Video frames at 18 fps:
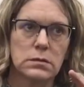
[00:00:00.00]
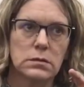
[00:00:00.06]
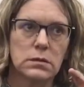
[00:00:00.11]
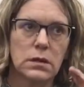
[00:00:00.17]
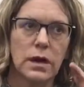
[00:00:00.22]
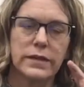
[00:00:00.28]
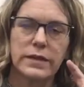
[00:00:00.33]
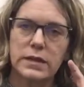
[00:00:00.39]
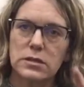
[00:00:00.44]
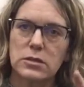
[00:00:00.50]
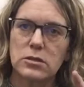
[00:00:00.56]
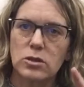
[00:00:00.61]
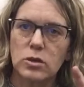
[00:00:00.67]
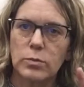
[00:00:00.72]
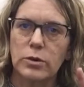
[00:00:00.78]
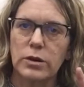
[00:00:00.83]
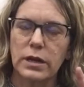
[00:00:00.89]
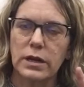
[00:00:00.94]
I think it's
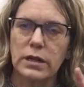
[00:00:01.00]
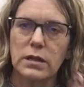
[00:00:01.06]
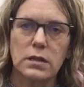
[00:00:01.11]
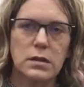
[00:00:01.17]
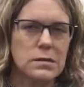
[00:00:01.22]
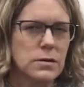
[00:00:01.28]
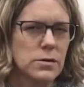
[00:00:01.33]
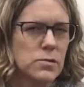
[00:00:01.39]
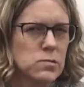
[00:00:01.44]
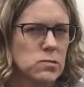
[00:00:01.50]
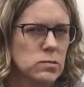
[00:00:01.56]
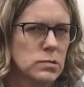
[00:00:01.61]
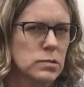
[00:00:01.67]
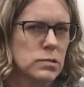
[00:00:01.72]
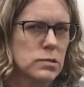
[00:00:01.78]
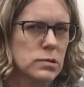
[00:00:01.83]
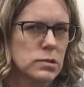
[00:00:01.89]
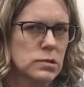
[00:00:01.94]
October 9th.
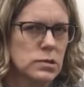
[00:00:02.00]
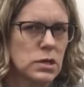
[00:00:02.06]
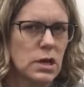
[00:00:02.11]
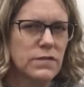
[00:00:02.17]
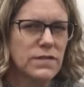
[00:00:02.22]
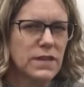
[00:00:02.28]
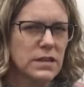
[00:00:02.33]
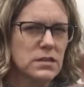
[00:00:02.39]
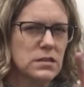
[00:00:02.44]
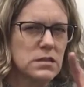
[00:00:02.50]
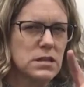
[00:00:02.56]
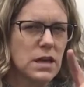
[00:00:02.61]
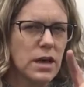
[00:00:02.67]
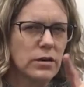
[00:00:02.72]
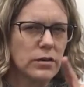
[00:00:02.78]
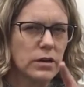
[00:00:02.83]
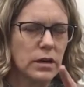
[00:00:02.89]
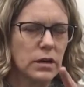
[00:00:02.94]
If that's the
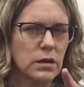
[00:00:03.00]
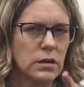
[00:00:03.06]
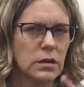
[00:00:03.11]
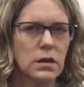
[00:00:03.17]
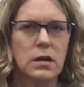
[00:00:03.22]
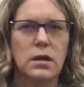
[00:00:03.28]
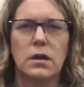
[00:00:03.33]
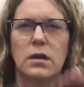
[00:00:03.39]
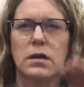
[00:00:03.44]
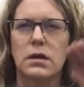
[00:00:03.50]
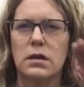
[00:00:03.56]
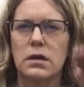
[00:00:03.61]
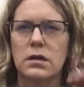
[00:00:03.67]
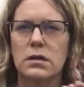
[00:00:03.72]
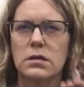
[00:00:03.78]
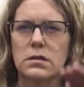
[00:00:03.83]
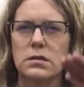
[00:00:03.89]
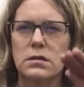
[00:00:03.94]
Saturday.
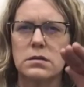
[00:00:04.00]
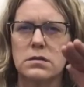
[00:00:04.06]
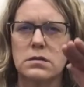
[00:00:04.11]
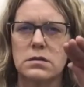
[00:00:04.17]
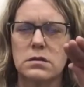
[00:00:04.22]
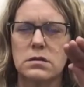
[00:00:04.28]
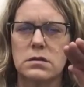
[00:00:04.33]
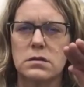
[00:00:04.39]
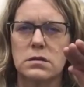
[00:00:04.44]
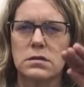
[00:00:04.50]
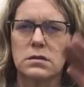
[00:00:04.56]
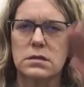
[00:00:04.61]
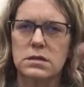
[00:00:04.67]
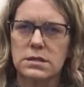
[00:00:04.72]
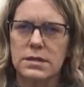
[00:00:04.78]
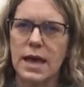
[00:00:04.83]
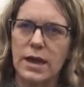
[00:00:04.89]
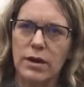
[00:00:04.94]
It is the
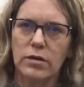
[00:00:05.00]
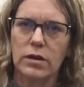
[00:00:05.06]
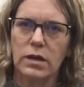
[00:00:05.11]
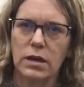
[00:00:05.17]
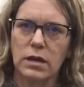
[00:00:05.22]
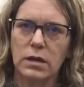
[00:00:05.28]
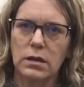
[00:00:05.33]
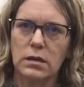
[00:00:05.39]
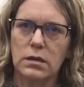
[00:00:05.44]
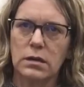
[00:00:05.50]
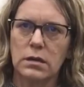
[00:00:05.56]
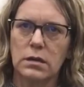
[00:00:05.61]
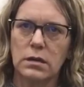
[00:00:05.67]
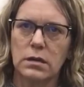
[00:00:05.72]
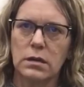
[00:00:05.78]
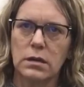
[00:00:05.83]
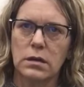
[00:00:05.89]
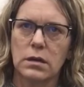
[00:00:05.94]
Saturday
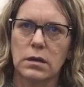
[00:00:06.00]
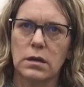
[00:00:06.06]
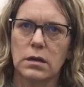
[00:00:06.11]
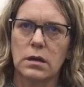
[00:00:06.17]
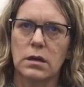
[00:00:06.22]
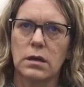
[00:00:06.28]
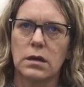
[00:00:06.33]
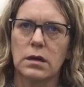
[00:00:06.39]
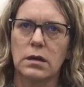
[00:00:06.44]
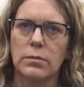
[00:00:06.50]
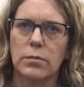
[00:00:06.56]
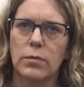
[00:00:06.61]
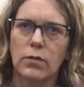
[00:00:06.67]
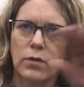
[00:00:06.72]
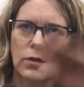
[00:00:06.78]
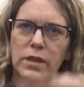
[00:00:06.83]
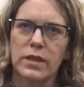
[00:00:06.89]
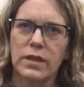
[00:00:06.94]

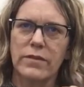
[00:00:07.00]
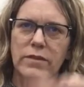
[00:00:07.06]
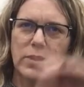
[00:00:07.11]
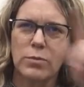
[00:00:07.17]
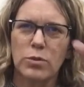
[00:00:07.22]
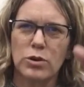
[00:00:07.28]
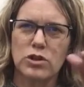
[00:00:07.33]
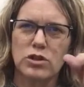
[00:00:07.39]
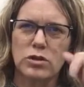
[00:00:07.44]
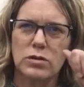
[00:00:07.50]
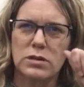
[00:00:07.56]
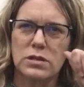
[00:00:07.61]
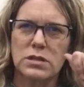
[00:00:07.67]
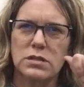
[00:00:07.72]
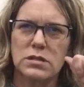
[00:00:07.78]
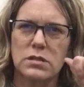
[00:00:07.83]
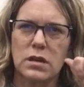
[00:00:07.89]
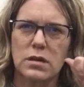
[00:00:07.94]
before the 11th. I'm pretty sure
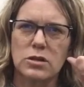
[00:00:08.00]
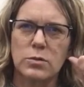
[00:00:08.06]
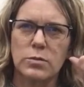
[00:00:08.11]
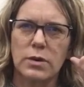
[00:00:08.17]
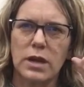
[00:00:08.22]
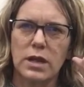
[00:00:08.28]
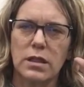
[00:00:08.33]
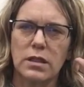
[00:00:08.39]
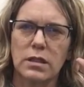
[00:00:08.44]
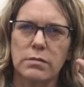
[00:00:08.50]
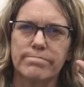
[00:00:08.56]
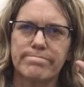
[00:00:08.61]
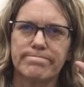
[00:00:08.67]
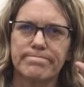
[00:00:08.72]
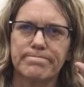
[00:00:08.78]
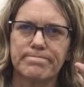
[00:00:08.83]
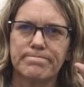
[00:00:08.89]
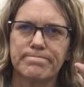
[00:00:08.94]
it's October 9th.
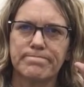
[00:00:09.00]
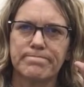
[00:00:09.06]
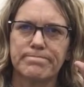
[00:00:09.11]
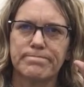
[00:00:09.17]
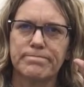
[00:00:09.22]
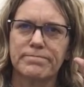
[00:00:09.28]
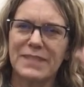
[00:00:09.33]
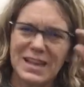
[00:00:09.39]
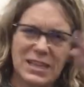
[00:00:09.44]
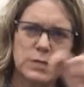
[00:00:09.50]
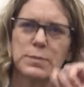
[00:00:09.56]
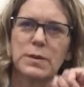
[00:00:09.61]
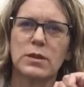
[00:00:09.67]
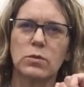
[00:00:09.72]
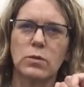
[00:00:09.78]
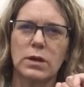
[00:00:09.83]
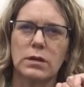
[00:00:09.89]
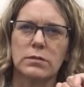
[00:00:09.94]
That's spin
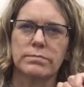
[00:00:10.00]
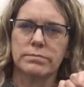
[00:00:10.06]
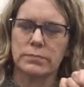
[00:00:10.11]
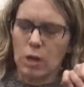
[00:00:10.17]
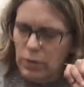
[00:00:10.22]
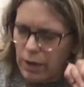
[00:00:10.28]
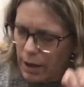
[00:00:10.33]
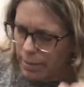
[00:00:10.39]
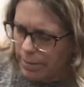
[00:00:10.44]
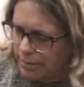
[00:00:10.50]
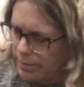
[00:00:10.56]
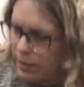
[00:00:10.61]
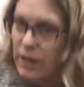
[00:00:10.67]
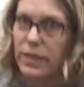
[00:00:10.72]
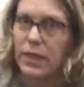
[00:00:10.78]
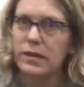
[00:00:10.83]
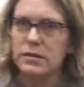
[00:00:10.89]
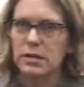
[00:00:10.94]
the wheel. Okay,
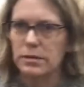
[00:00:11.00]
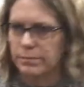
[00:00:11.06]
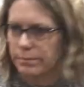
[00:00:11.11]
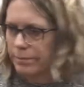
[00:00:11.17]
got that done.